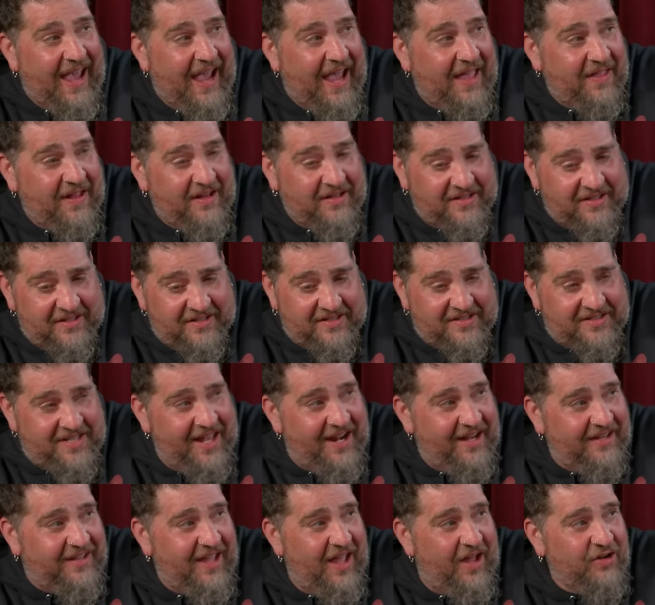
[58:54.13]
and then set
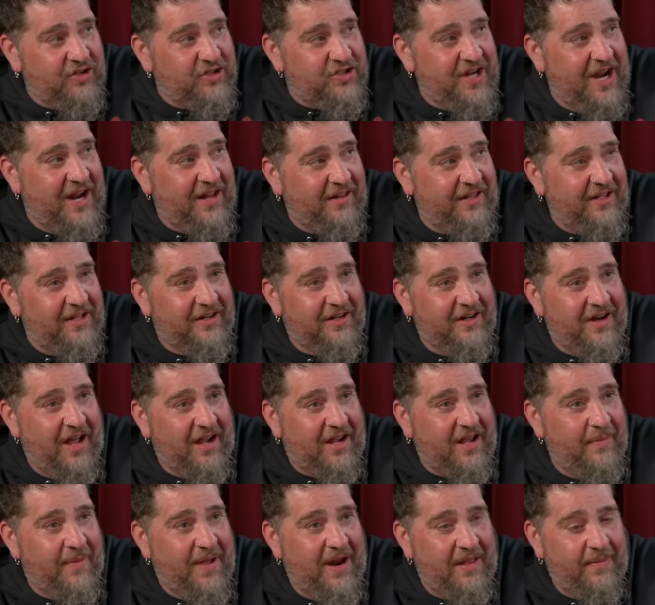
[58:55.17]
it down gently to not
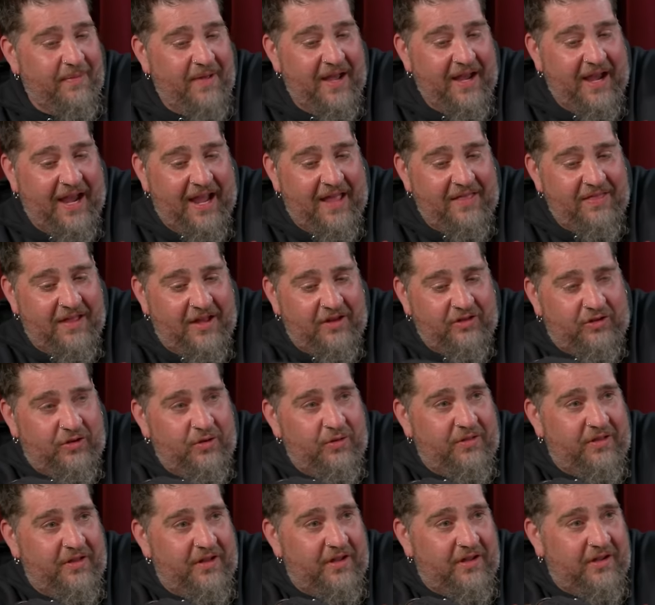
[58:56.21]
come out of the bag, and then
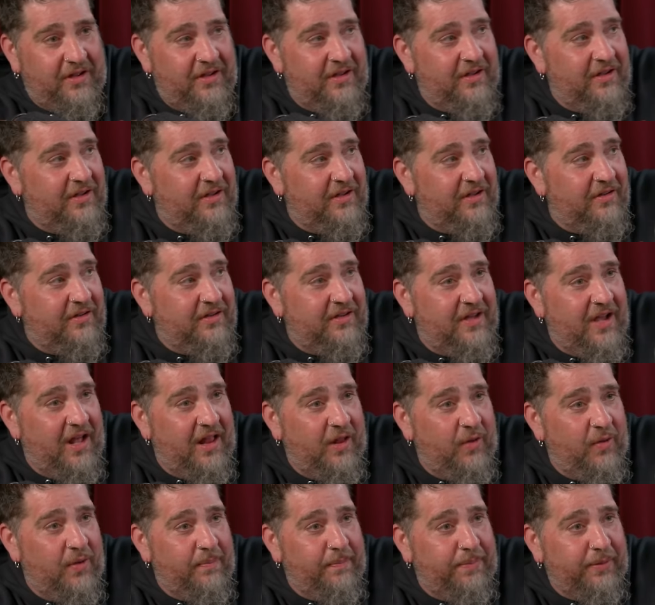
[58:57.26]
do the
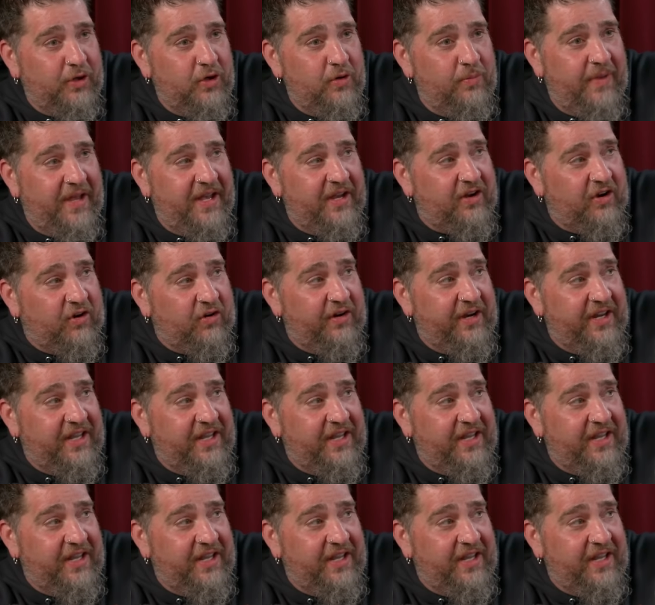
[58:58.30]
yellow and blue make oh, green.